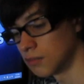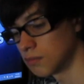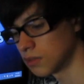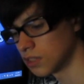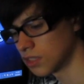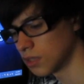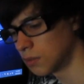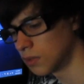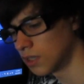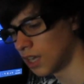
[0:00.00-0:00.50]

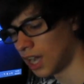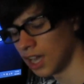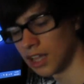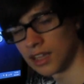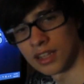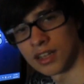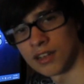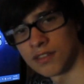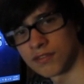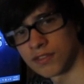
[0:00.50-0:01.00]
Someone I
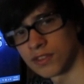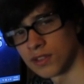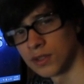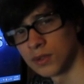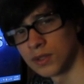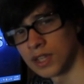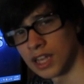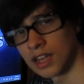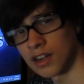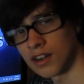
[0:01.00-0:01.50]
love for
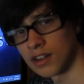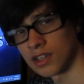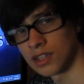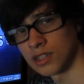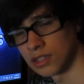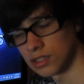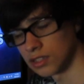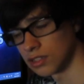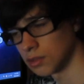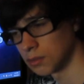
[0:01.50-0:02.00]
who they are
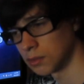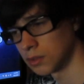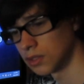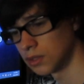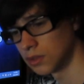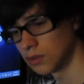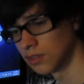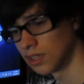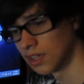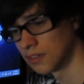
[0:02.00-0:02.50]
and someone
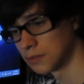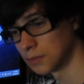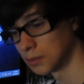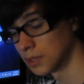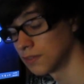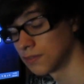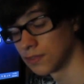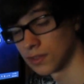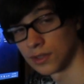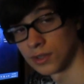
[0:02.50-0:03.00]
who loves
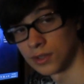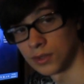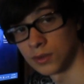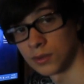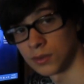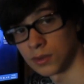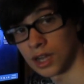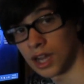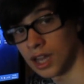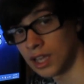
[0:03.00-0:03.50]
me for
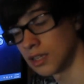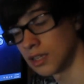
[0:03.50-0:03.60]
who I